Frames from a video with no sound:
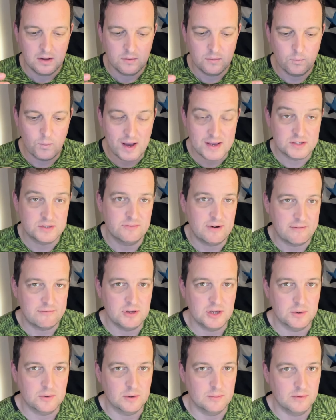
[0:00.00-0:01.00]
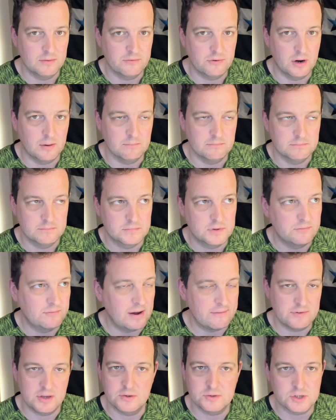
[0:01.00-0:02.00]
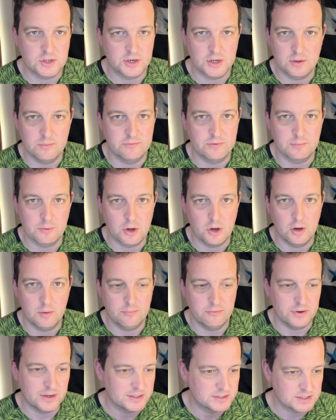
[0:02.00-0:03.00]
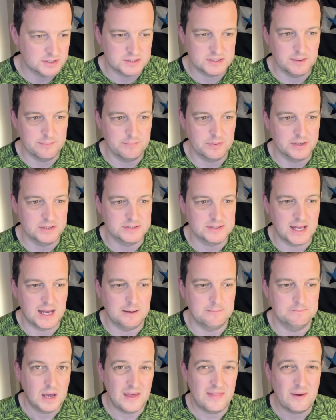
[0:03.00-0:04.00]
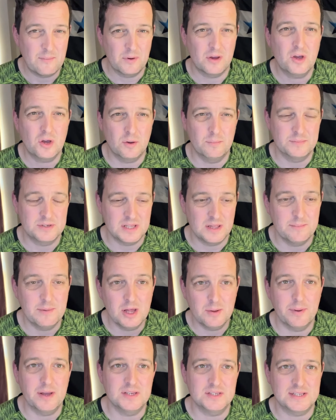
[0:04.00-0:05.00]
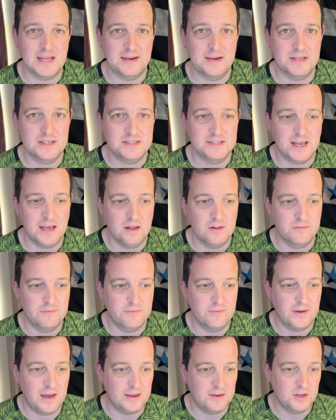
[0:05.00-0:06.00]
where's the revenue coming from? The revenue is going to come from corporate. It's as simple as that. And then we come to the Milburn Stand itself.